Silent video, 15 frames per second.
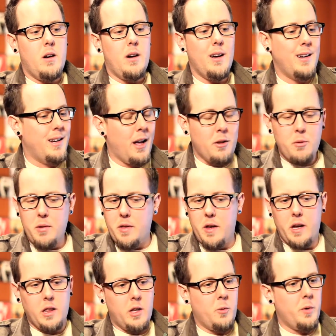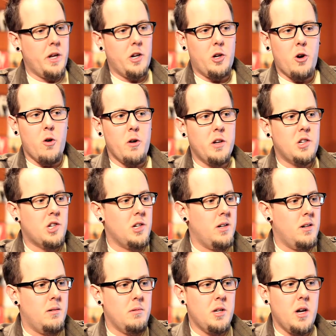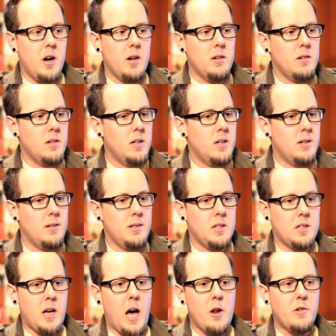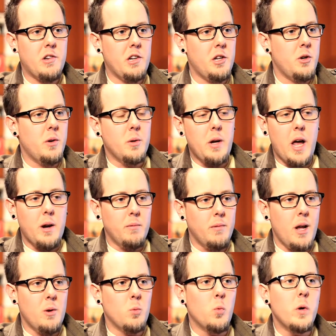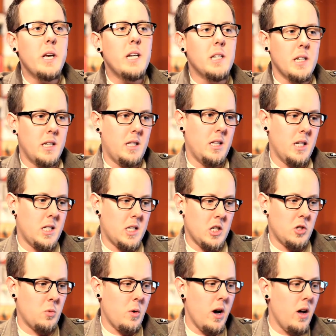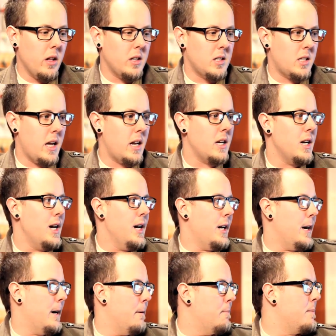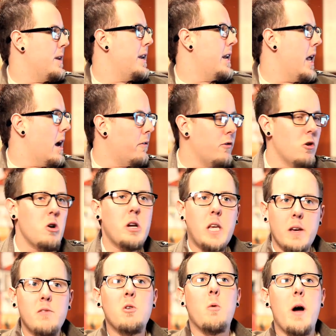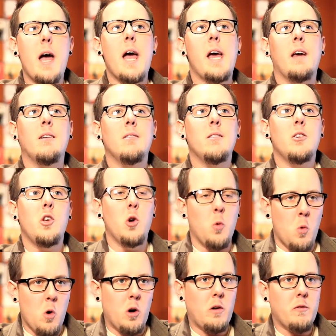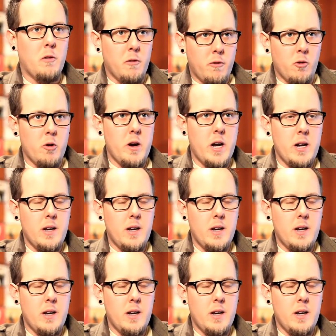Another thing that we encourage young designers to do, and we did this as well, is that never give away your work for free.